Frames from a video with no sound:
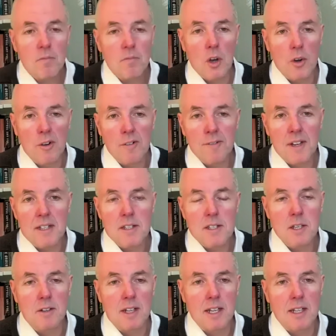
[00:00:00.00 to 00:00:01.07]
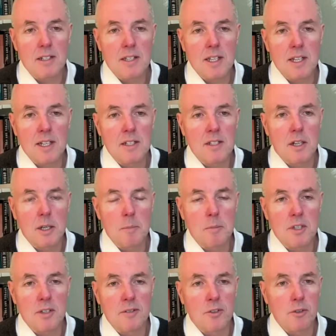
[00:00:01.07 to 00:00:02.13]
on offense against these
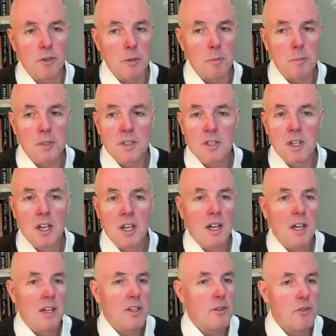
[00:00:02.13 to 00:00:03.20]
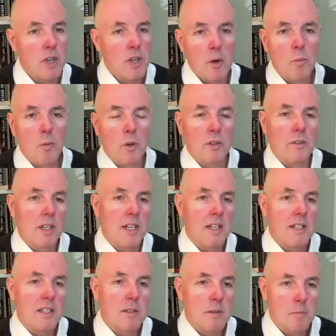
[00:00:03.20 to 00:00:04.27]
types of groups, you don't want
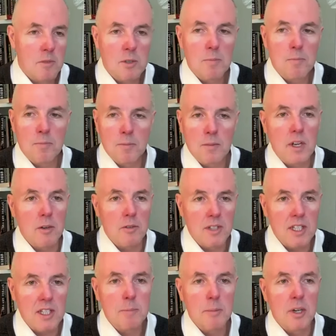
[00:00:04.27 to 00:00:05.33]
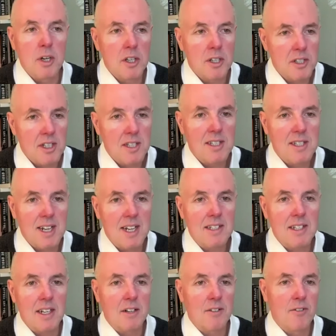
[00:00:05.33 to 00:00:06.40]
these you know dispersed
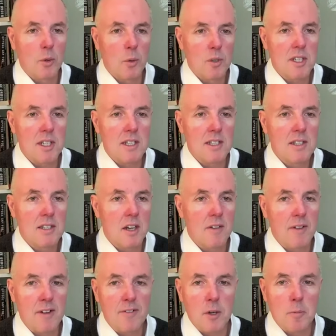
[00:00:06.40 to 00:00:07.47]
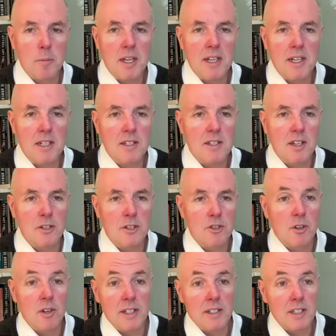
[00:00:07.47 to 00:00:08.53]
static forces of FOBs that are
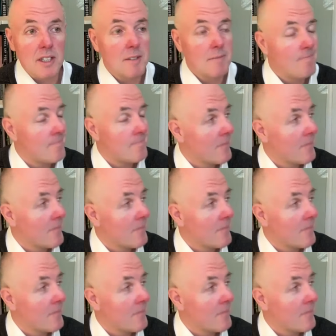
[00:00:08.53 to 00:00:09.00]
trying to